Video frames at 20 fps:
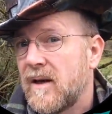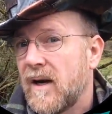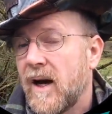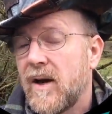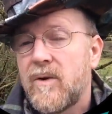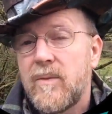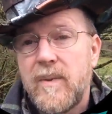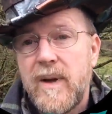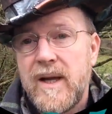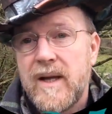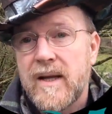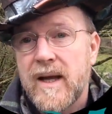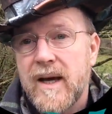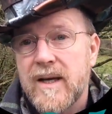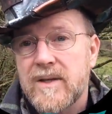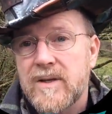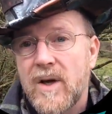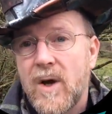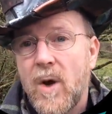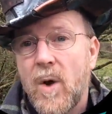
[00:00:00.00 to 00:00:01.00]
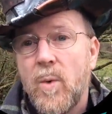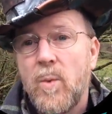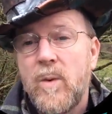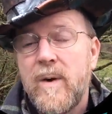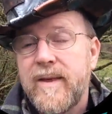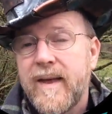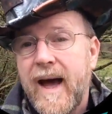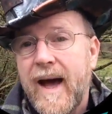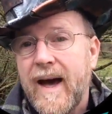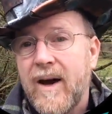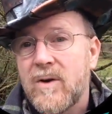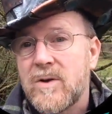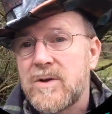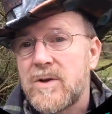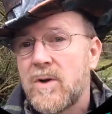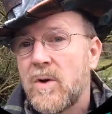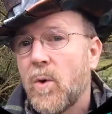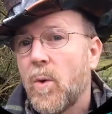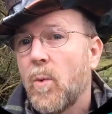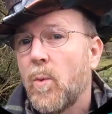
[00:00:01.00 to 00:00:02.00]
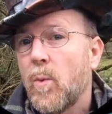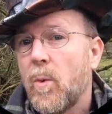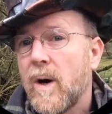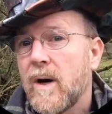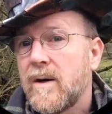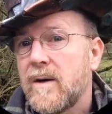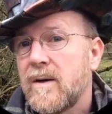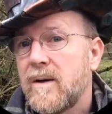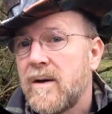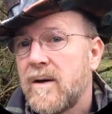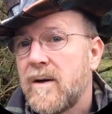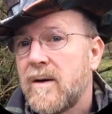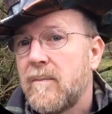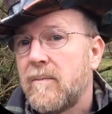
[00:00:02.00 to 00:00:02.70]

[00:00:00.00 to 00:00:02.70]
I'll repeat that. Without one